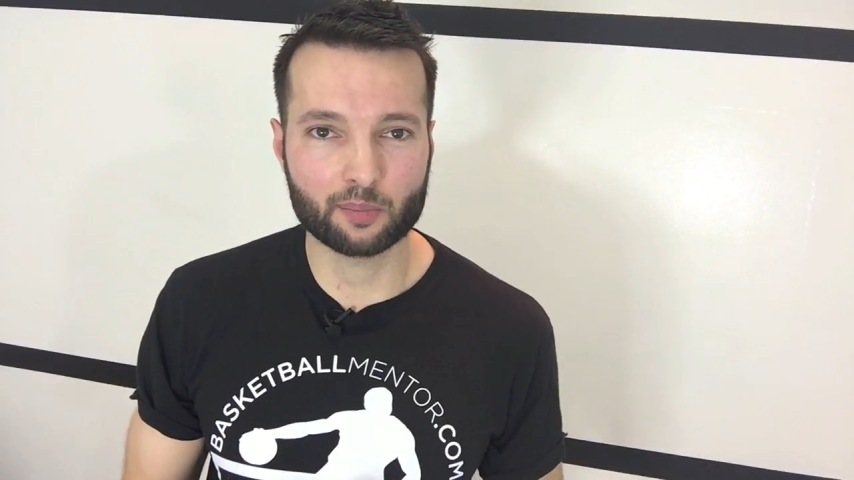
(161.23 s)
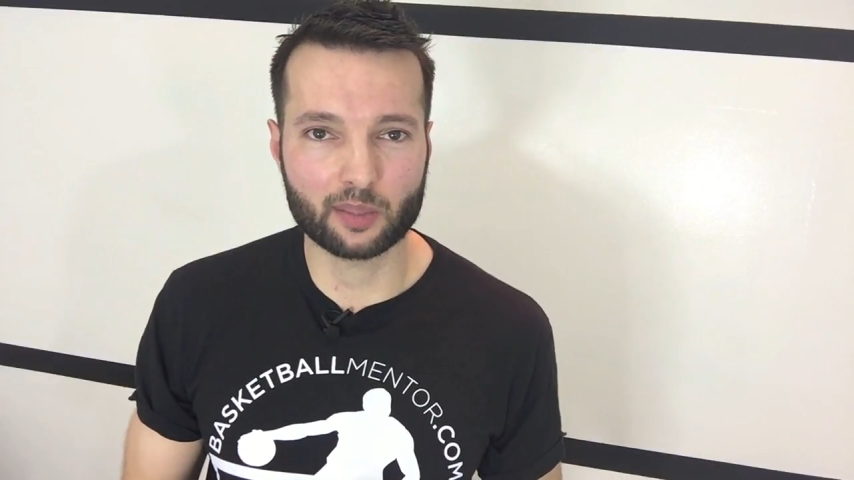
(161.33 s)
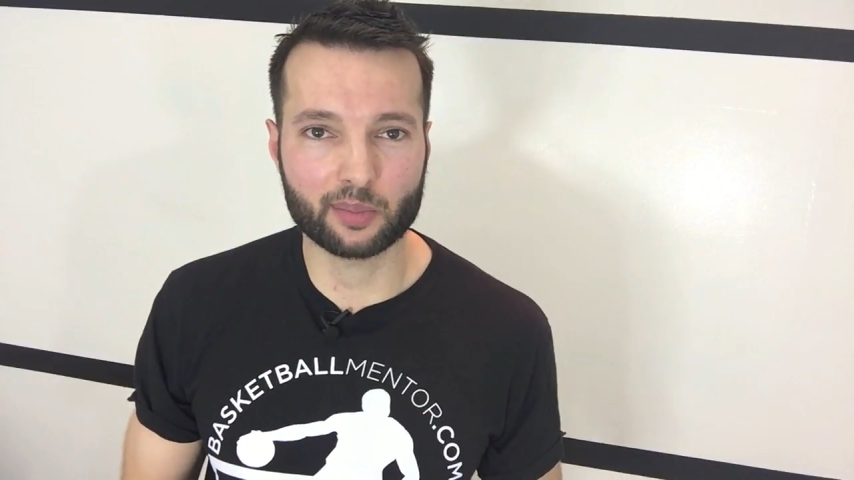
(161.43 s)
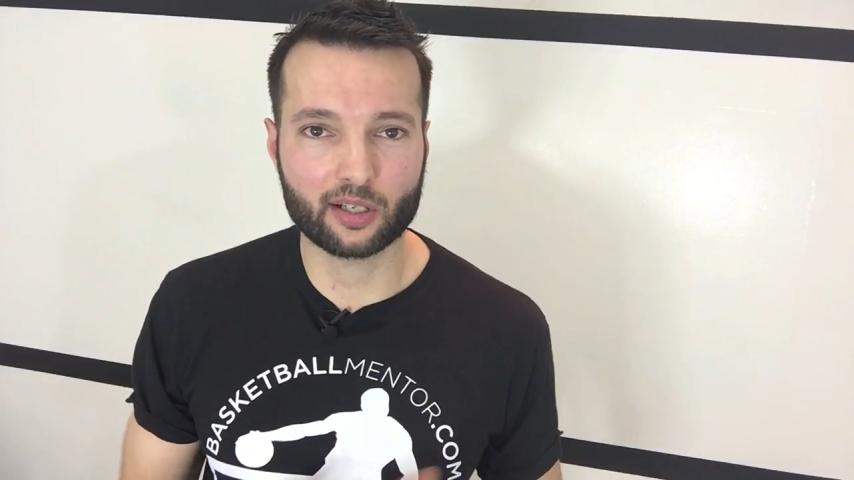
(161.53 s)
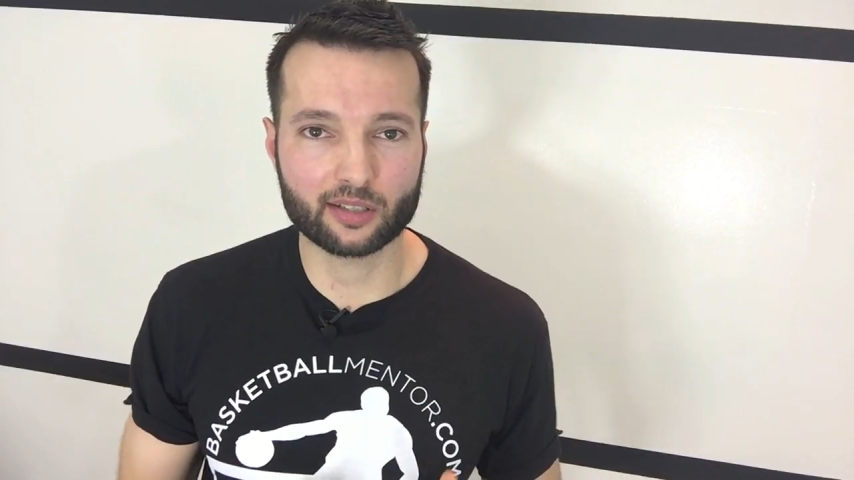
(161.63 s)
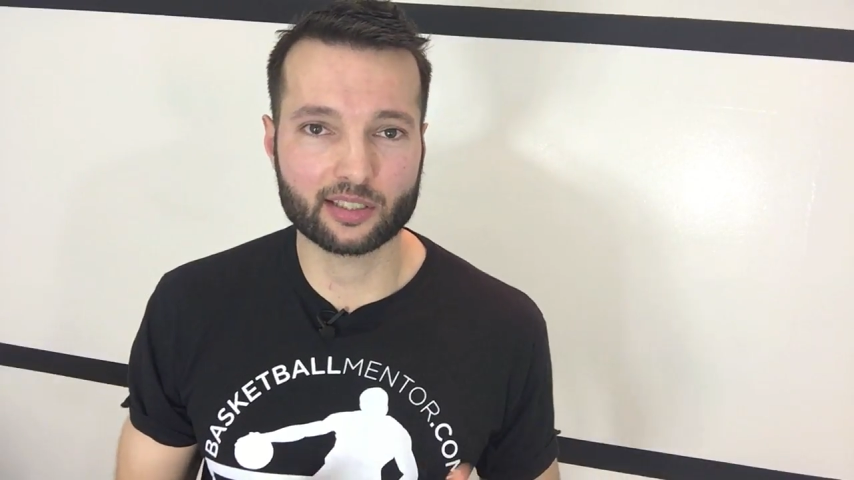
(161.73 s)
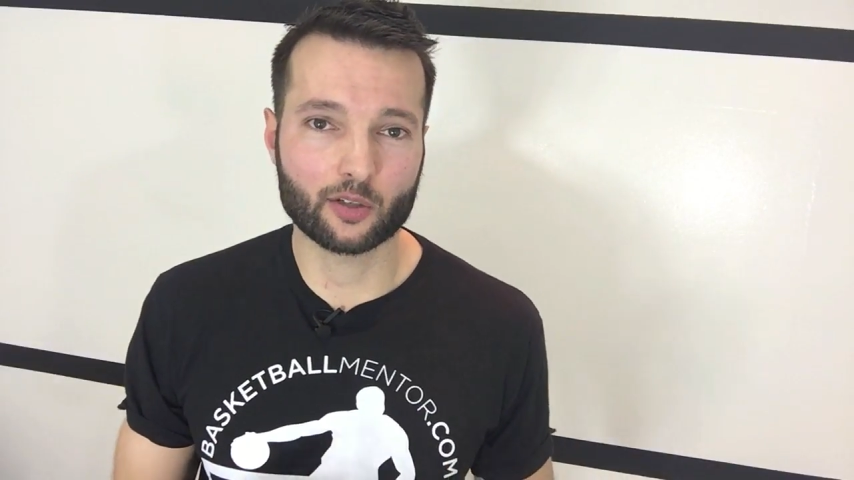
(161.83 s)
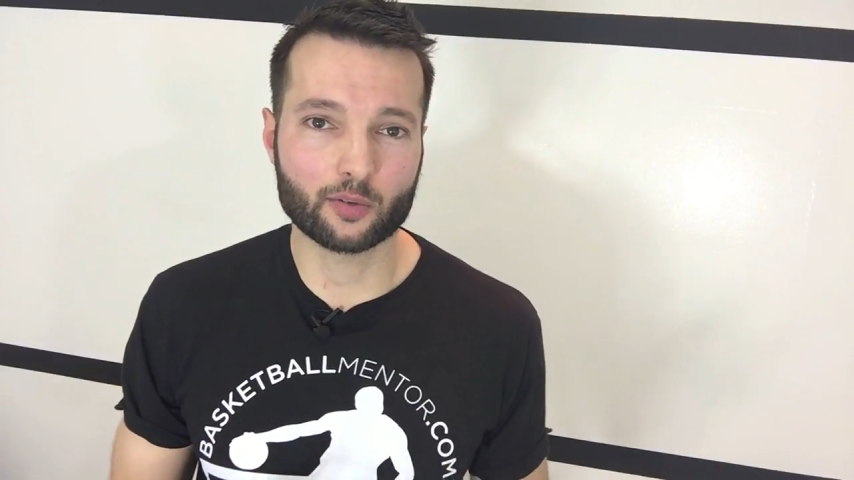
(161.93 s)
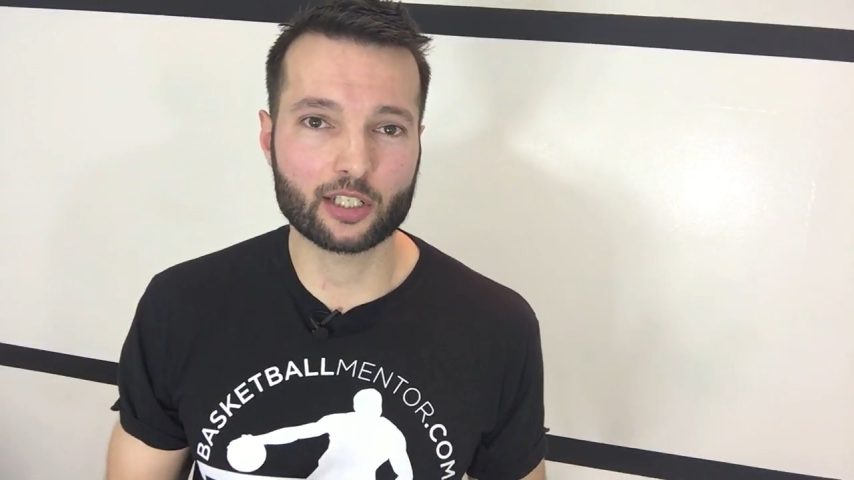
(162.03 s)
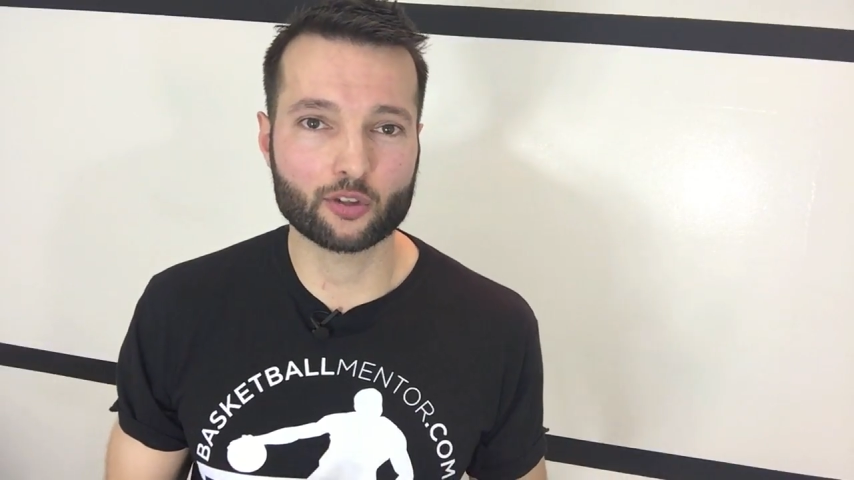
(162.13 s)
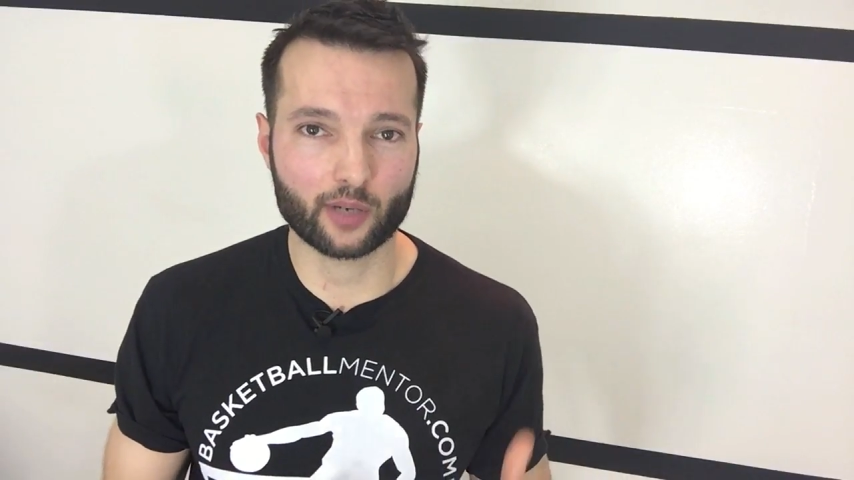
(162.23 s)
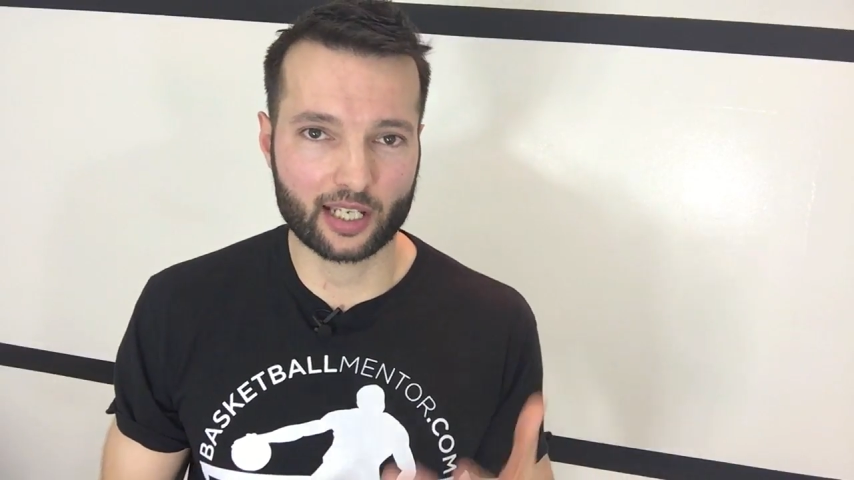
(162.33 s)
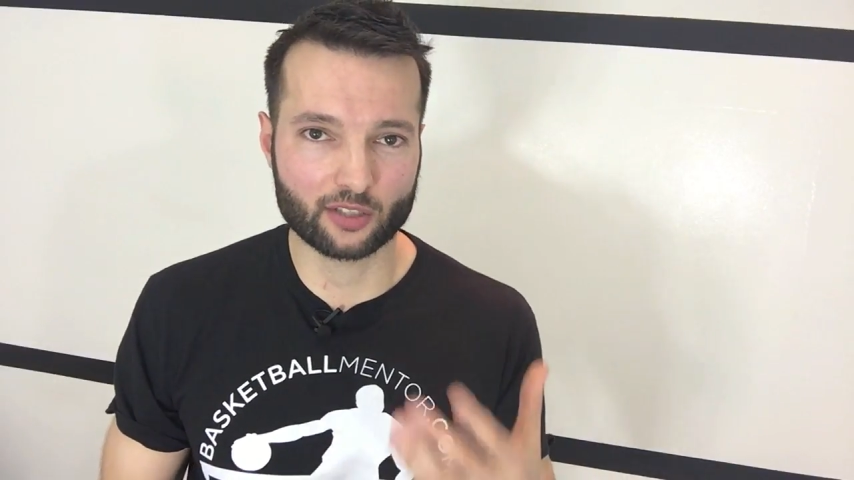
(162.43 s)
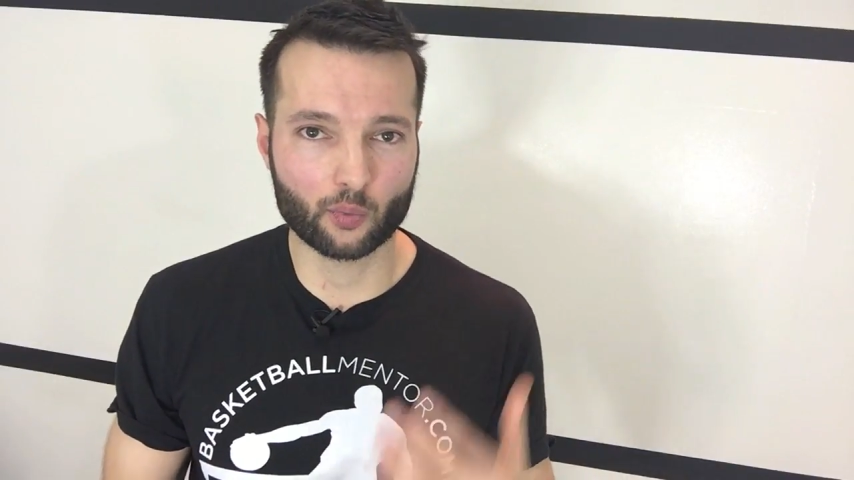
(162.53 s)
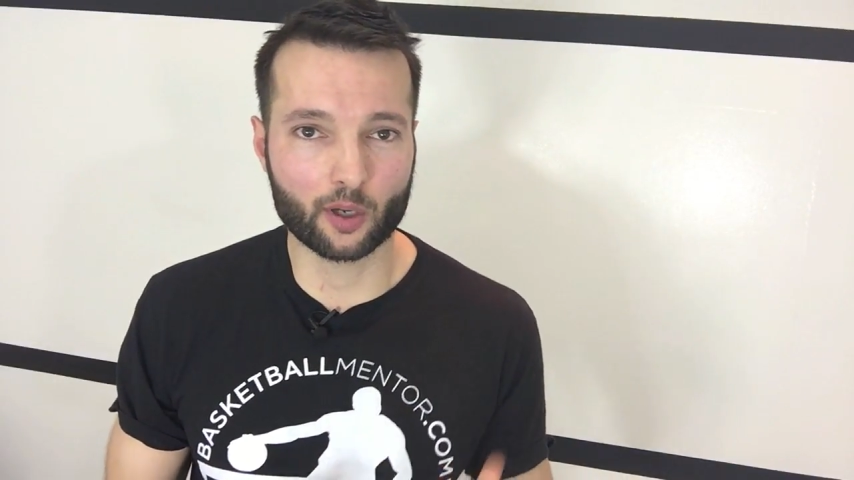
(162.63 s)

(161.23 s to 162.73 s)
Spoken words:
be because it only trains